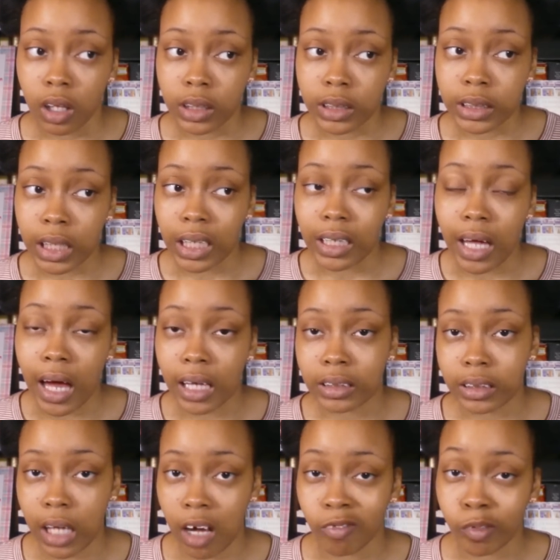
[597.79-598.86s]
Satan
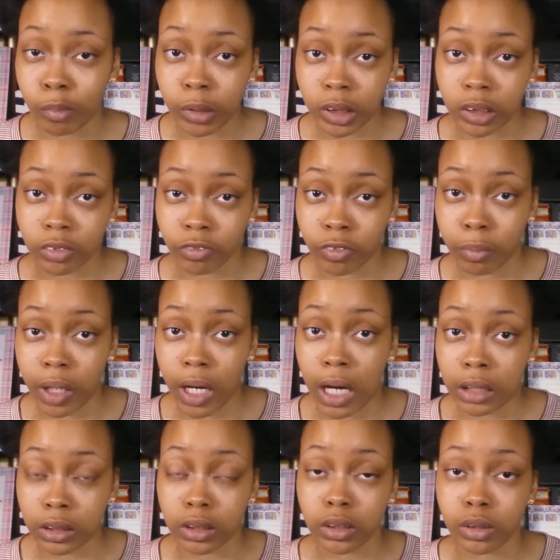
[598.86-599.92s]
has to have permission from
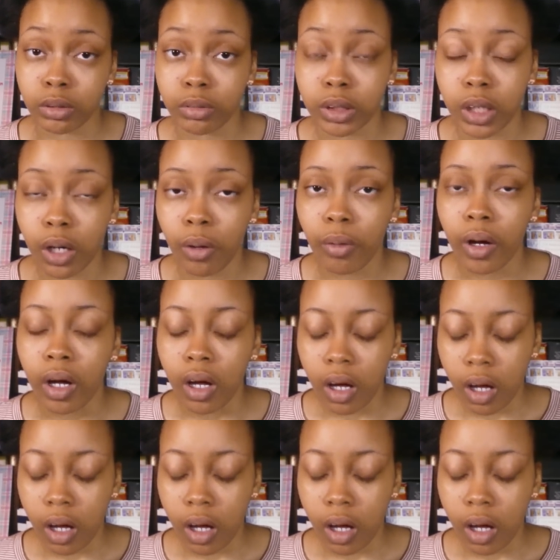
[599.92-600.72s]
God to do so.